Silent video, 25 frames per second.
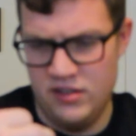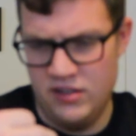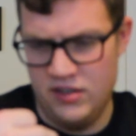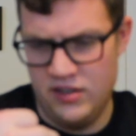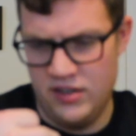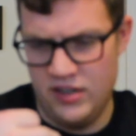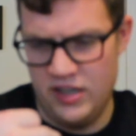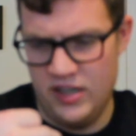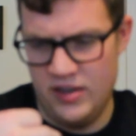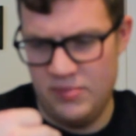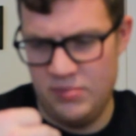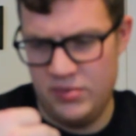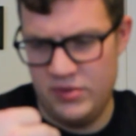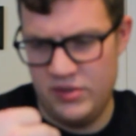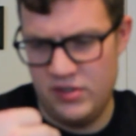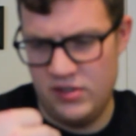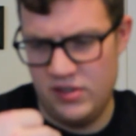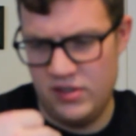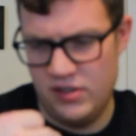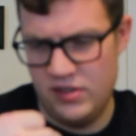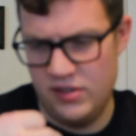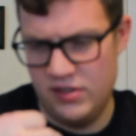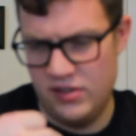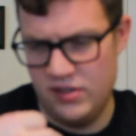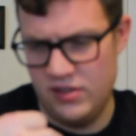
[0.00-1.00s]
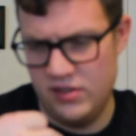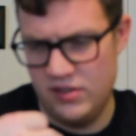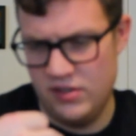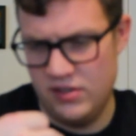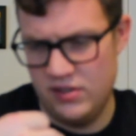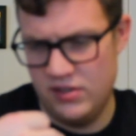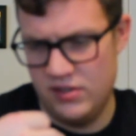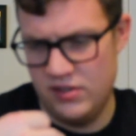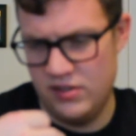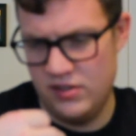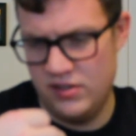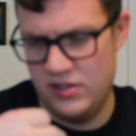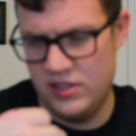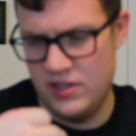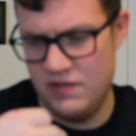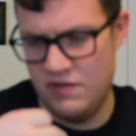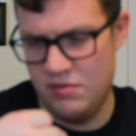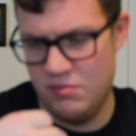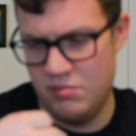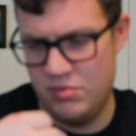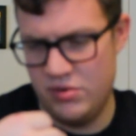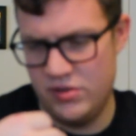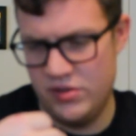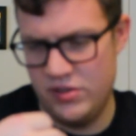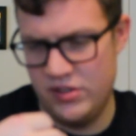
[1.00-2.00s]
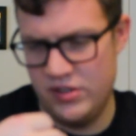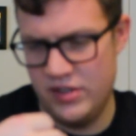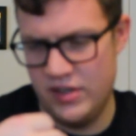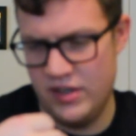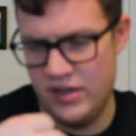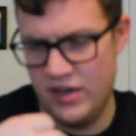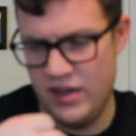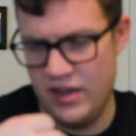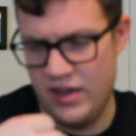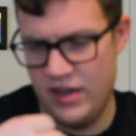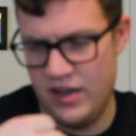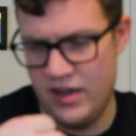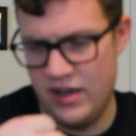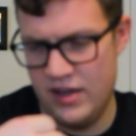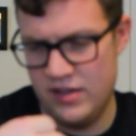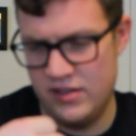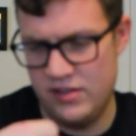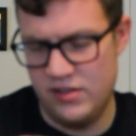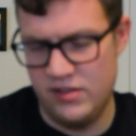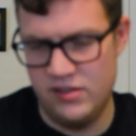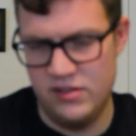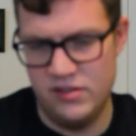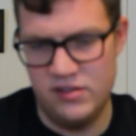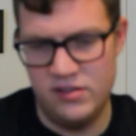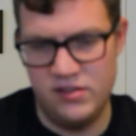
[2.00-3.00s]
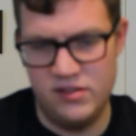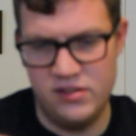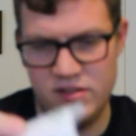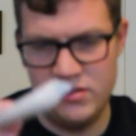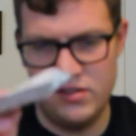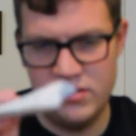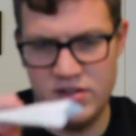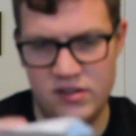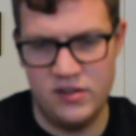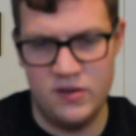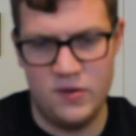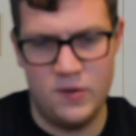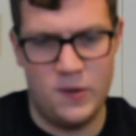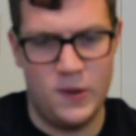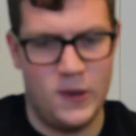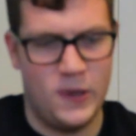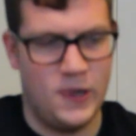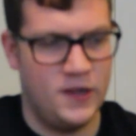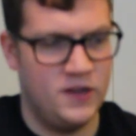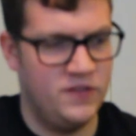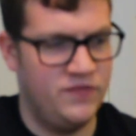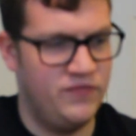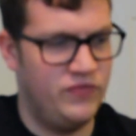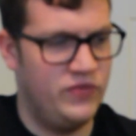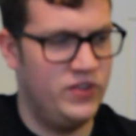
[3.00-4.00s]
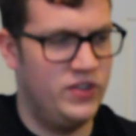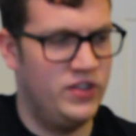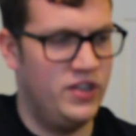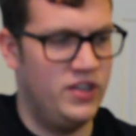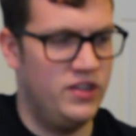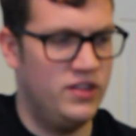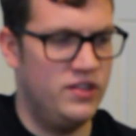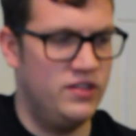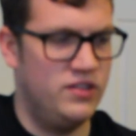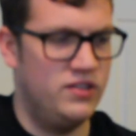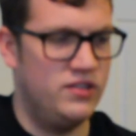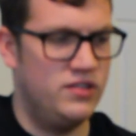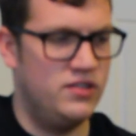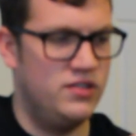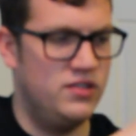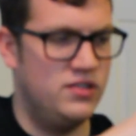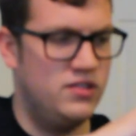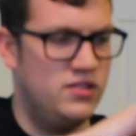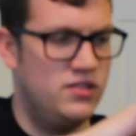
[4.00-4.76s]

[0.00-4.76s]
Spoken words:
Hops, 7% acids. And then let's